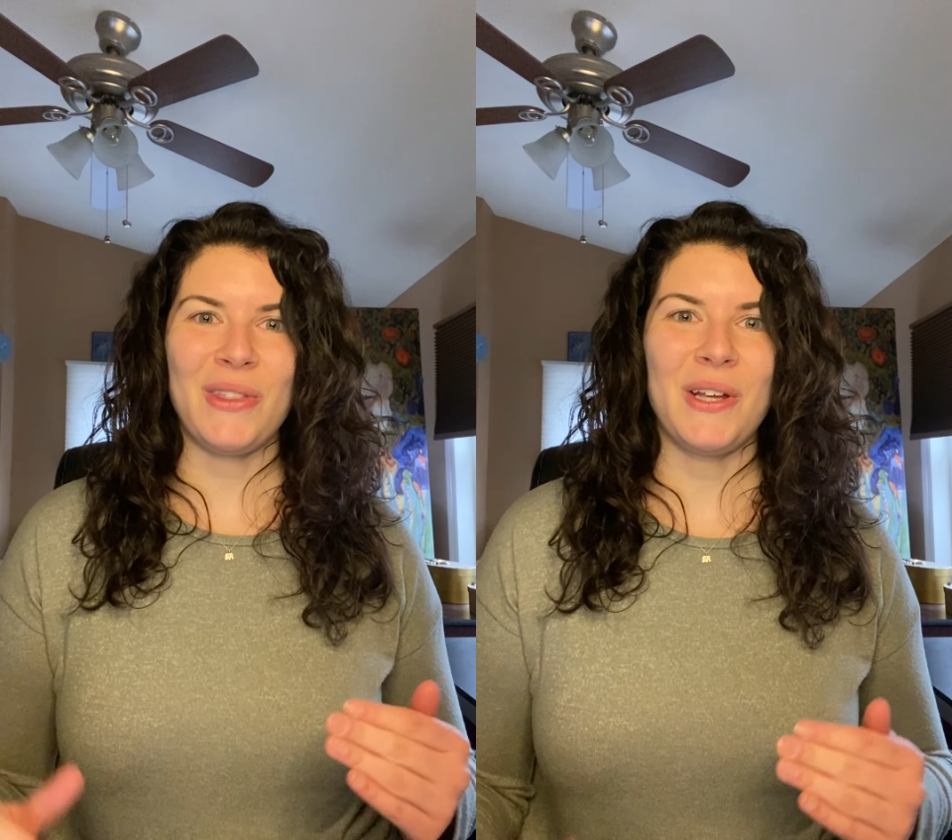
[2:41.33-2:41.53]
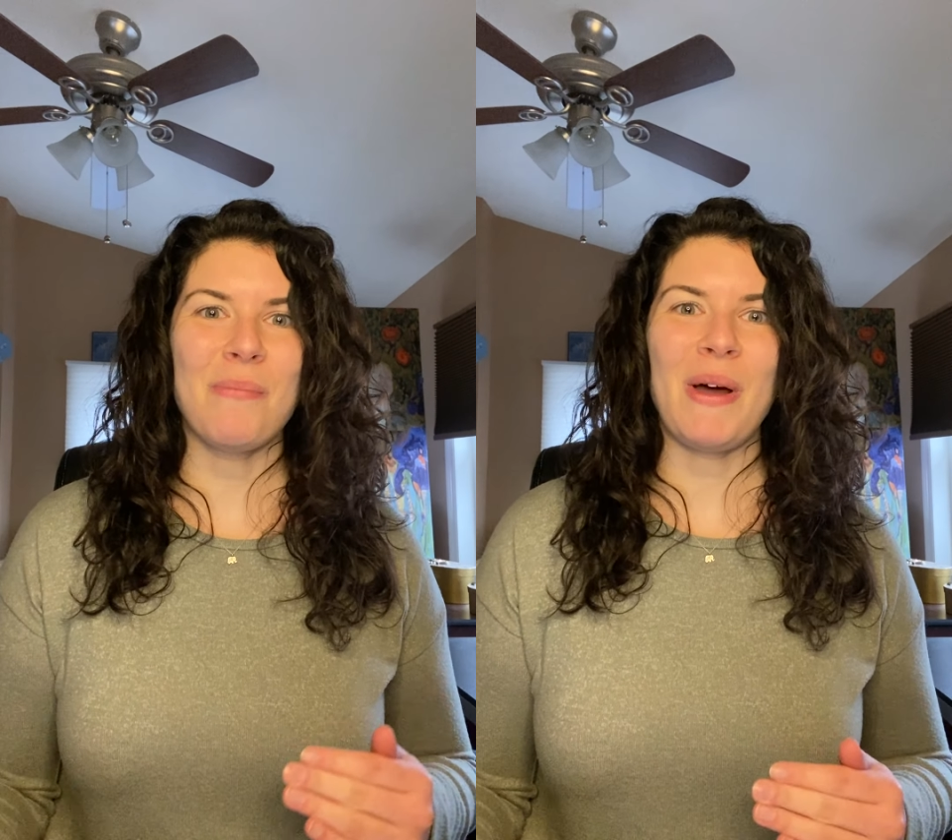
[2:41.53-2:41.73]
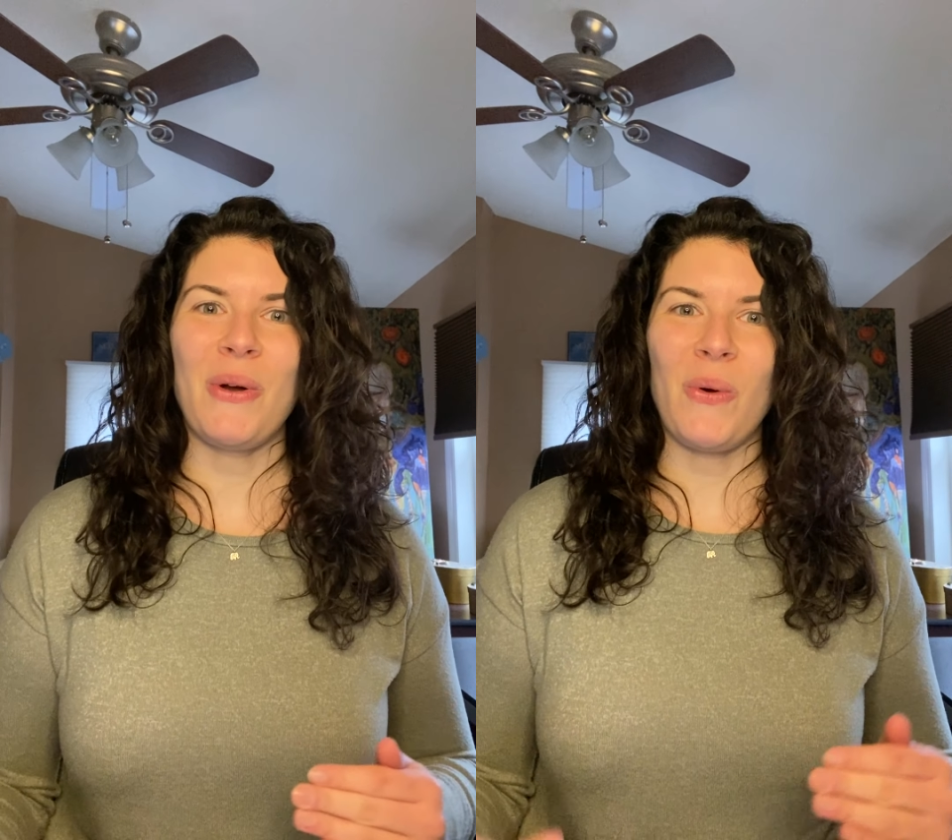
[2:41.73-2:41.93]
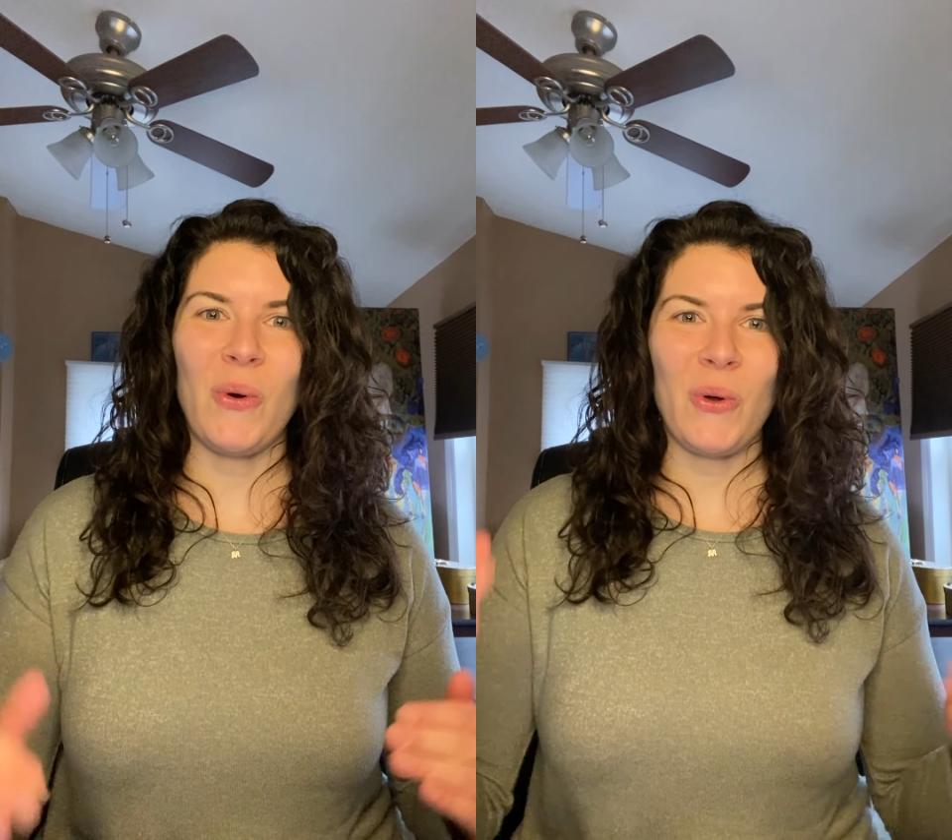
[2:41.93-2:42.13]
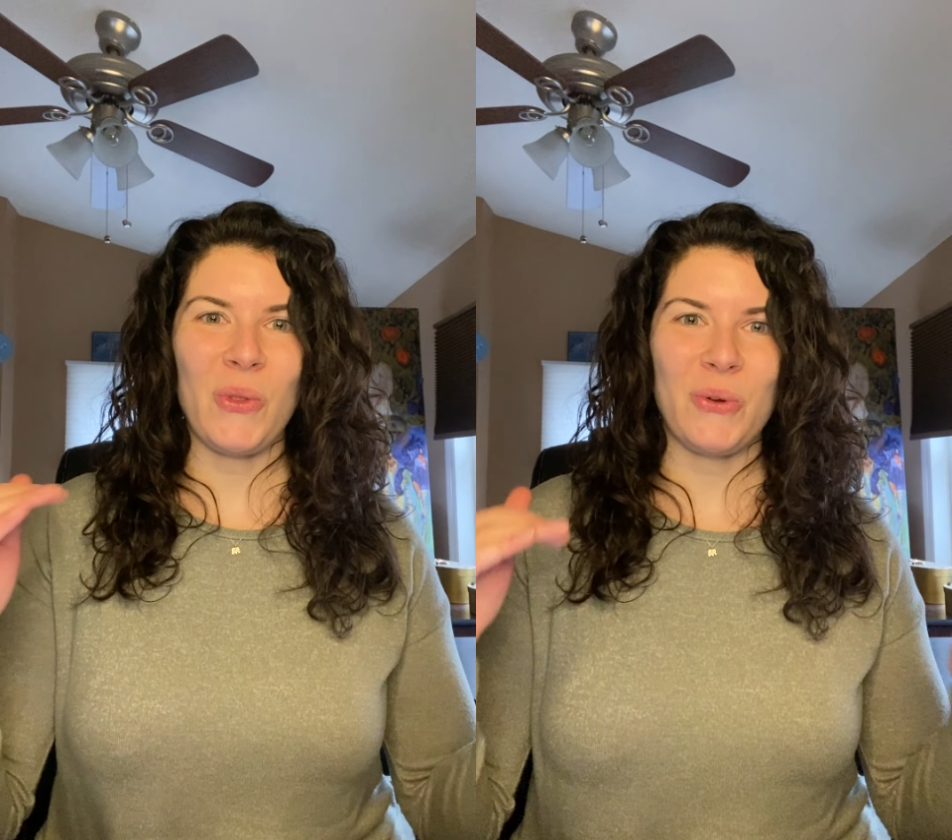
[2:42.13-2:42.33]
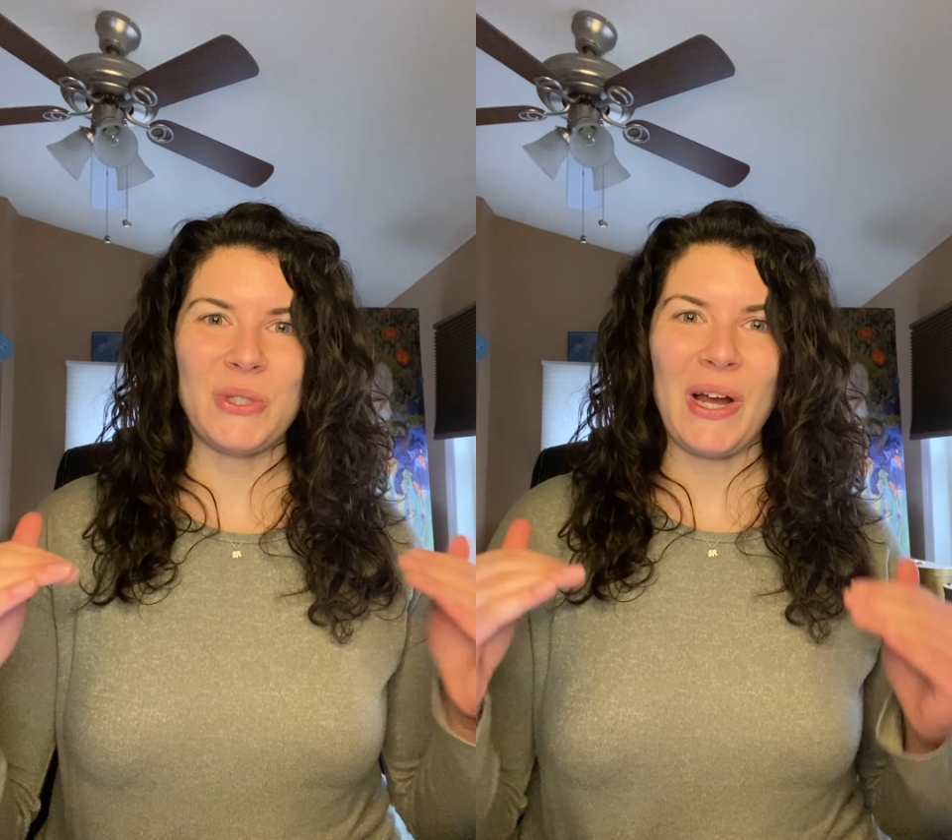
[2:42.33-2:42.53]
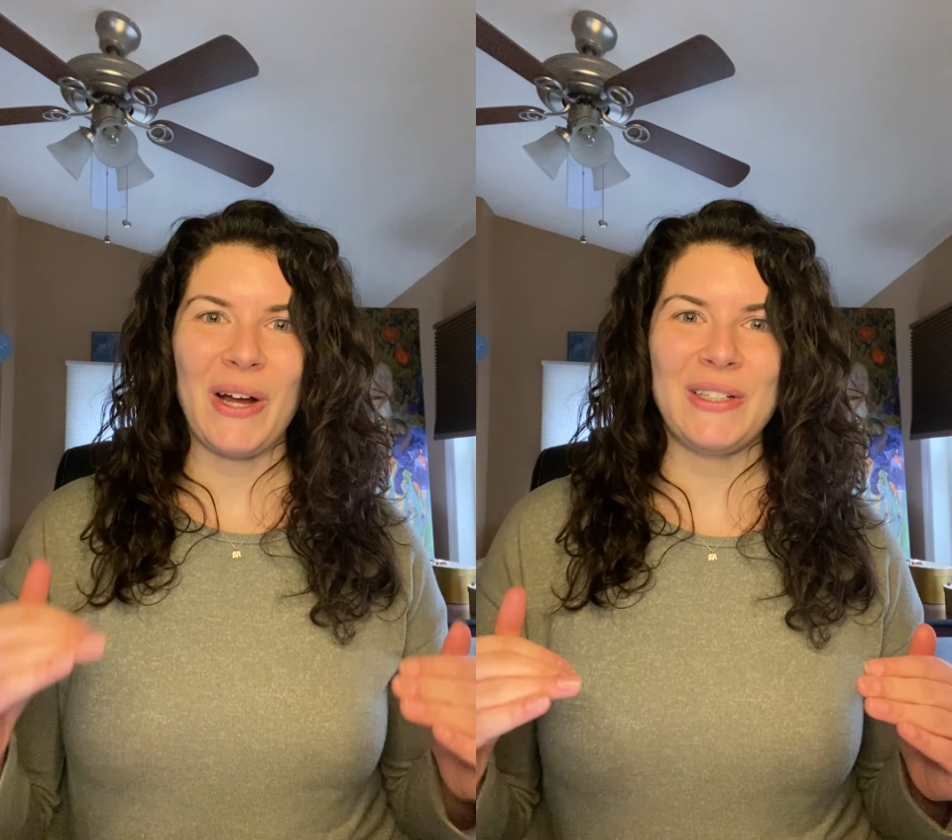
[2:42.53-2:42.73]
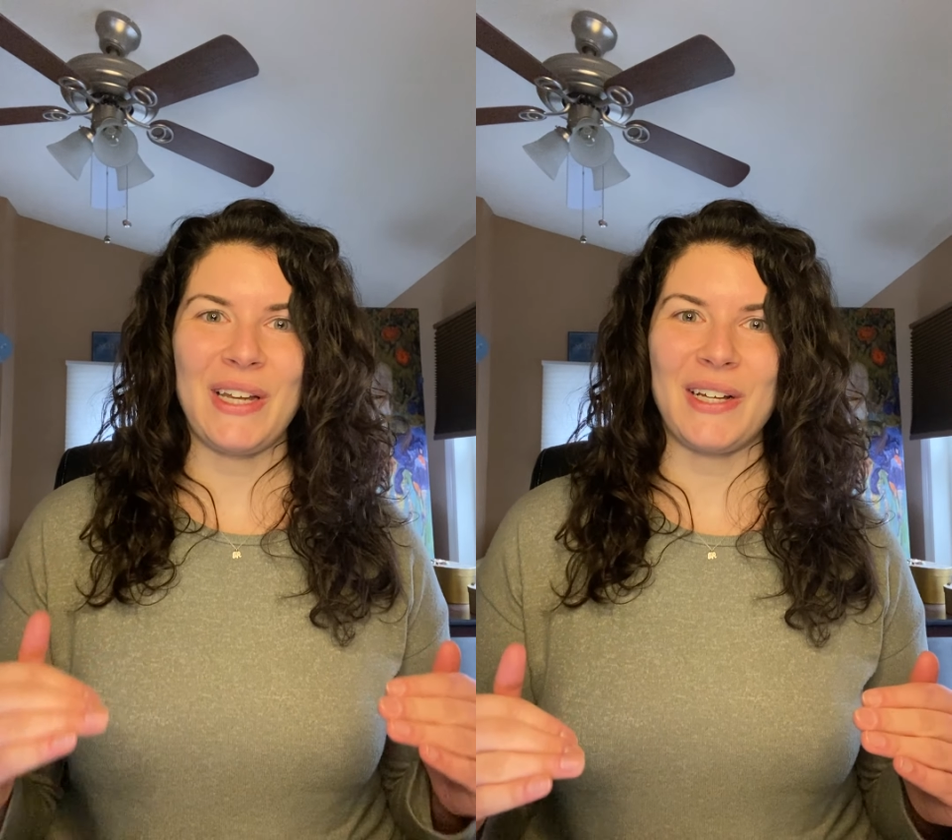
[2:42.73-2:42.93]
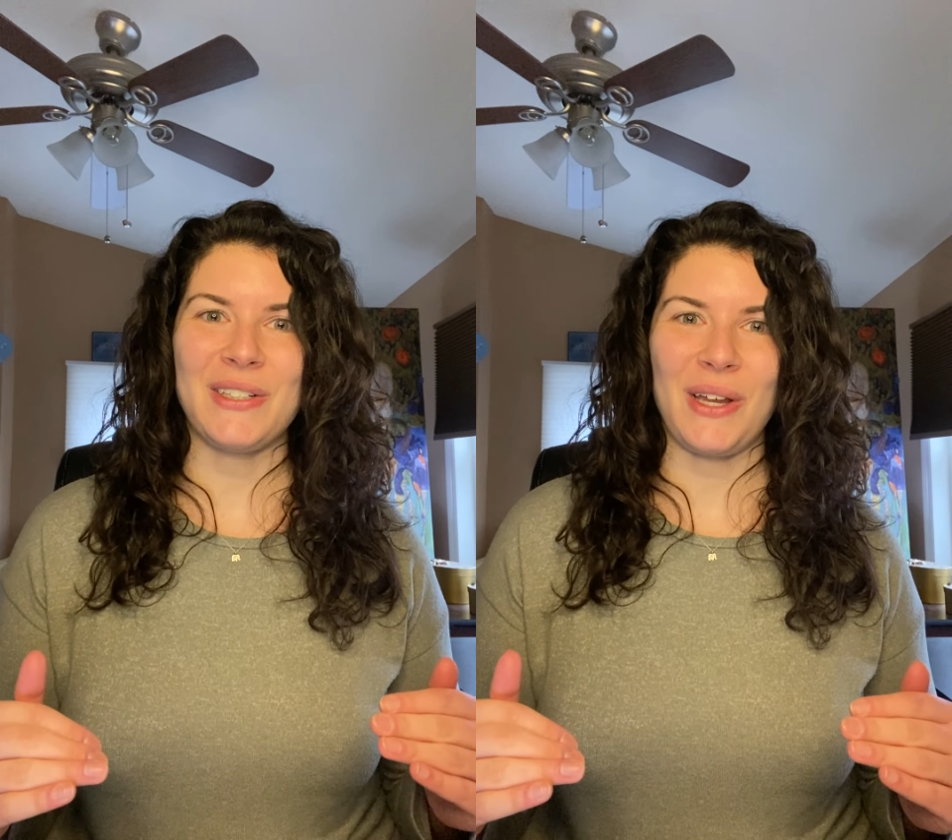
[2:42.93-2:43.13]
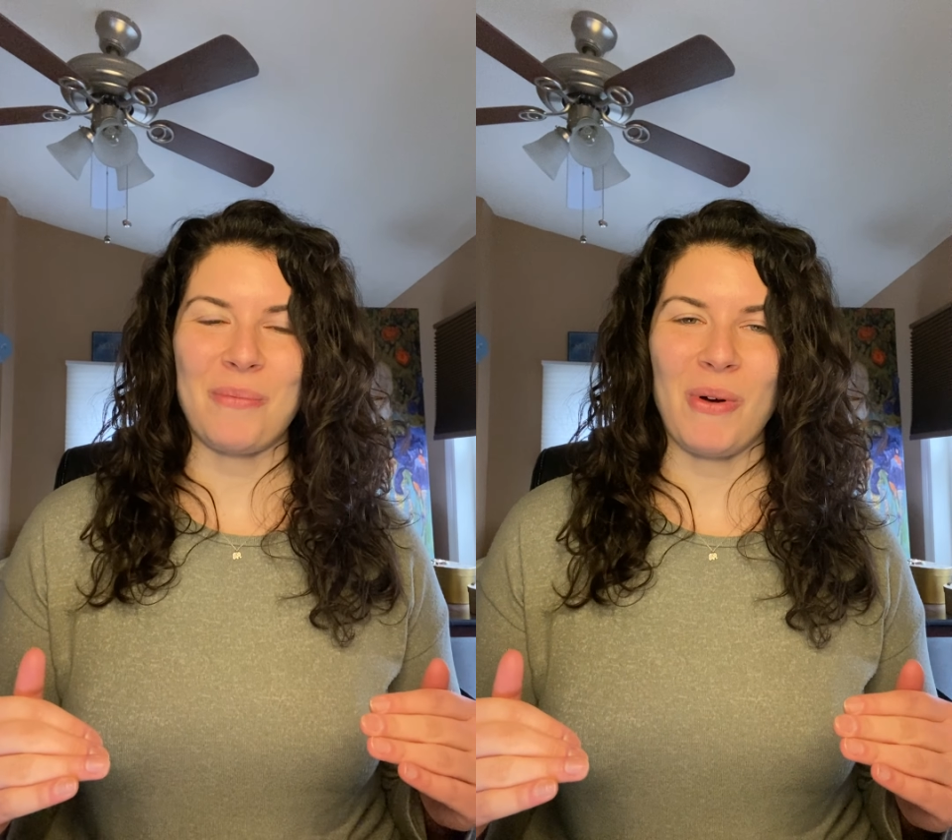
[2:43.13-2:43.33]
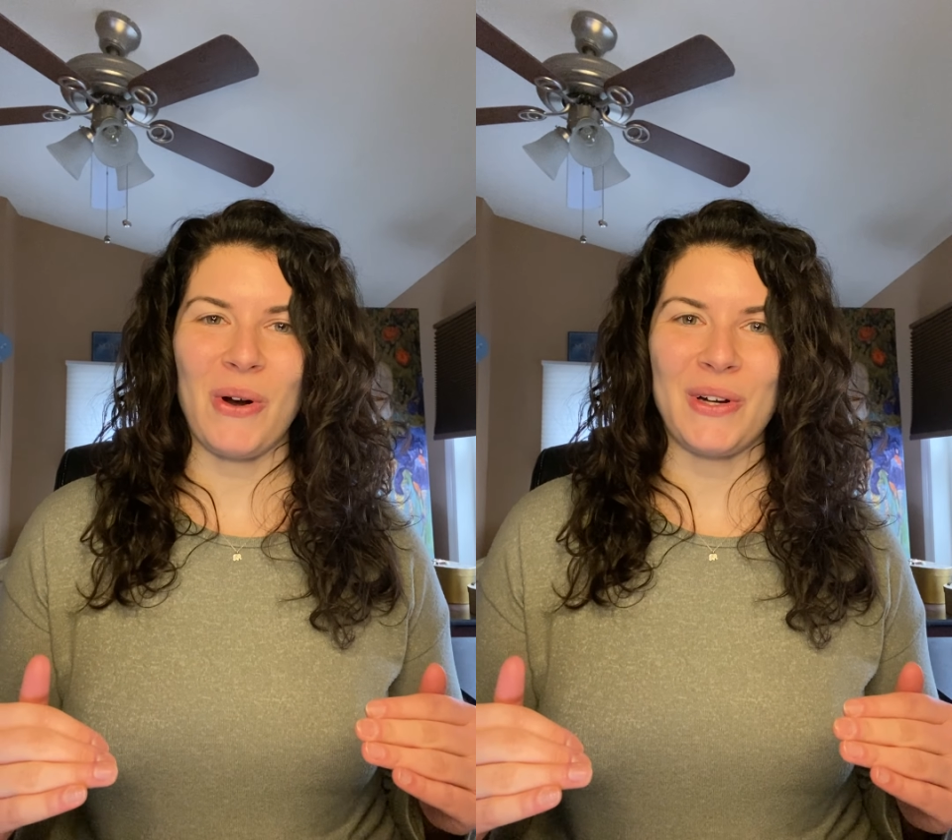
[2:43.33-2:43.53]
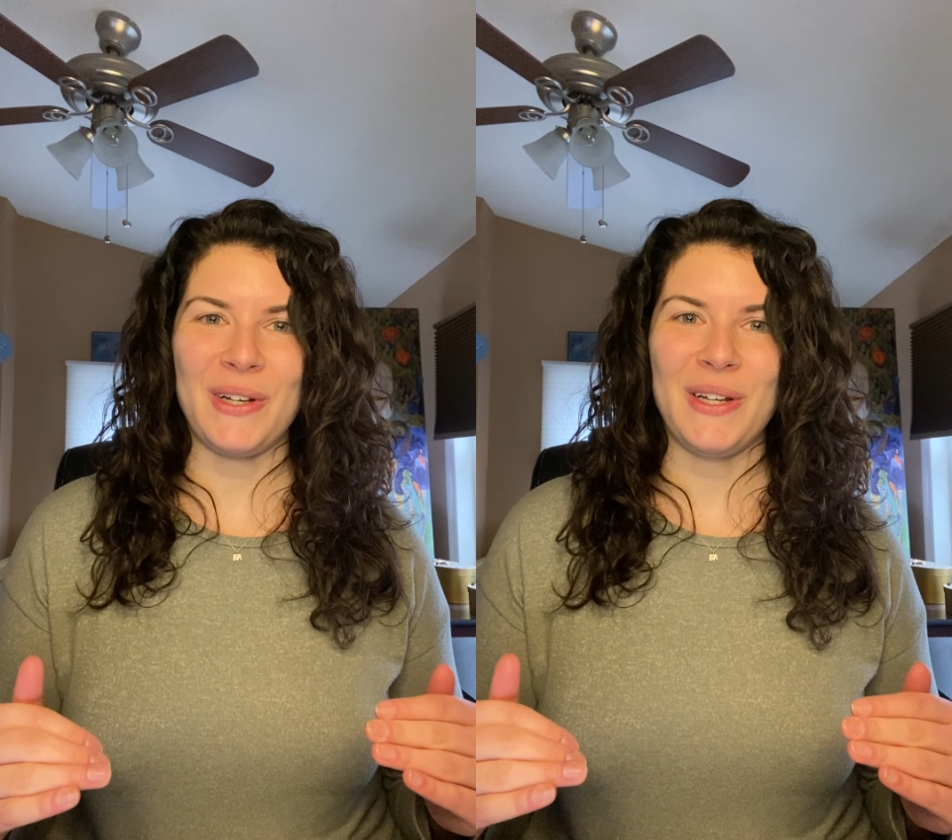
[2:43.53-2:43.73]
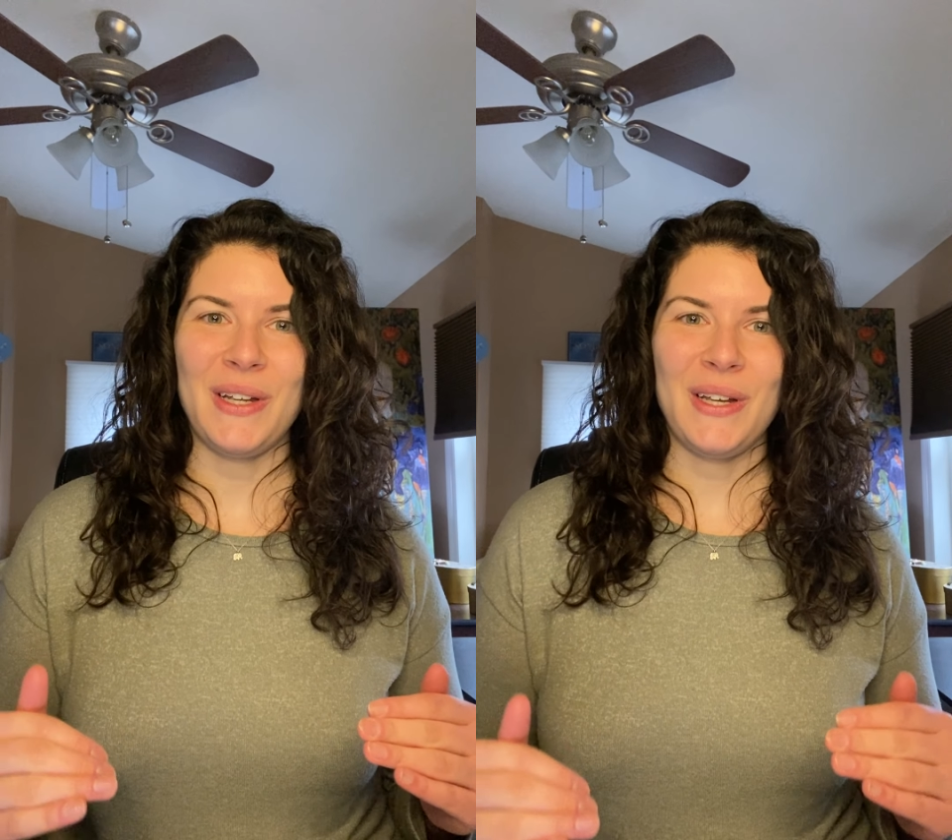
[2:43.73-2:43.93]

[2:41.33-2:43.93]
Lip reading: Think about all those contexts at a party.